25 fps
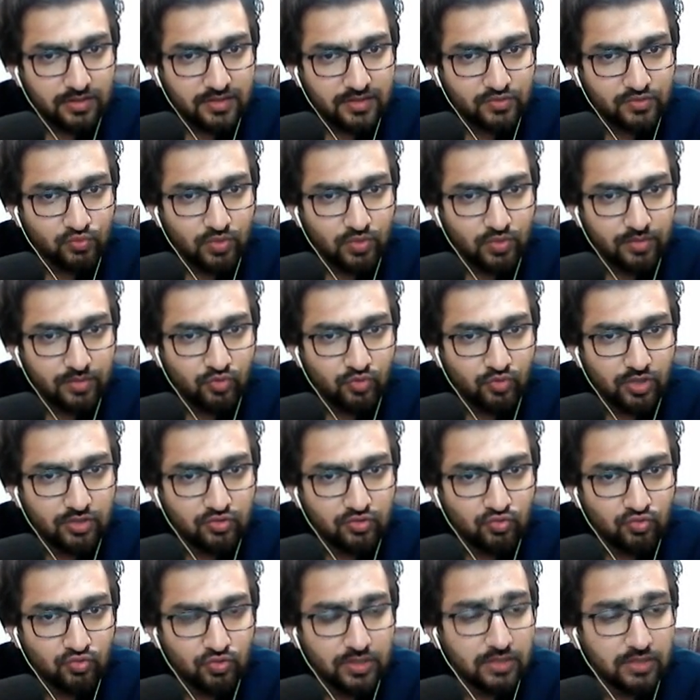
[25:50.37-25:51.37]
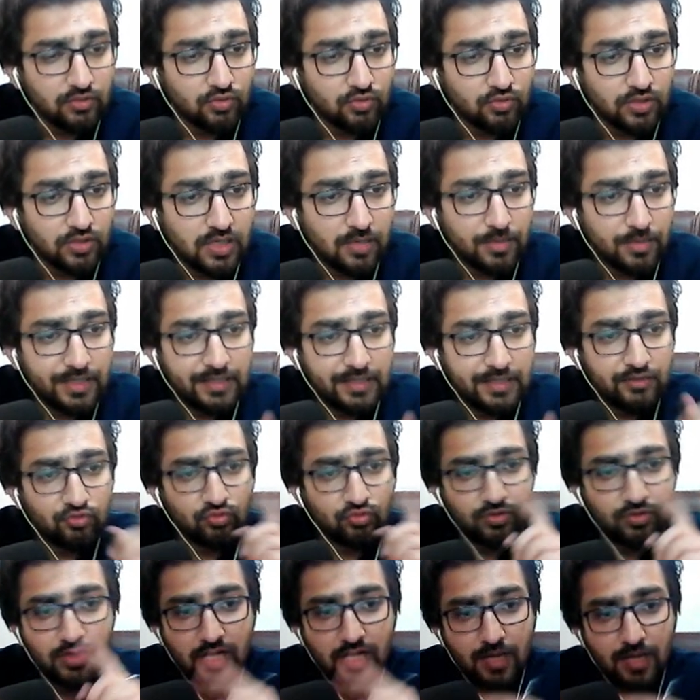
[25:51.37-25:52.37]
this 1.2 kilogram into
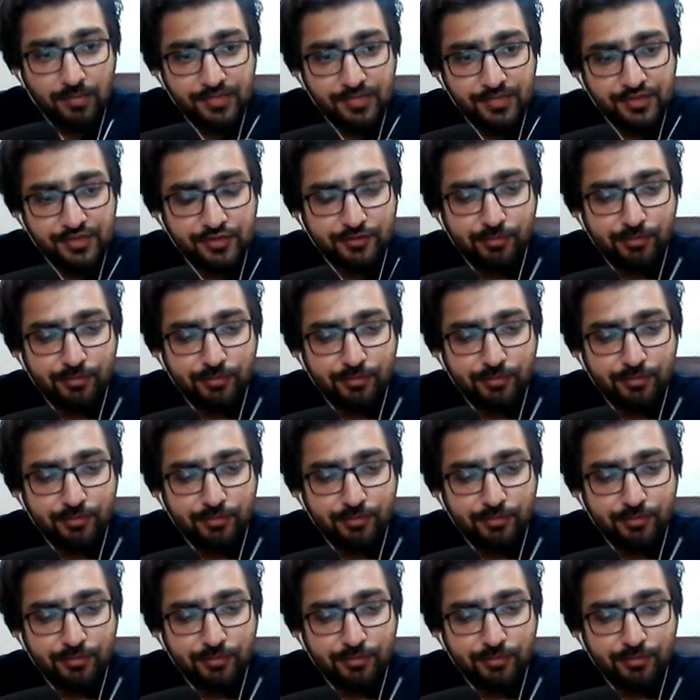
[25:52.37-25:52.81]
grams.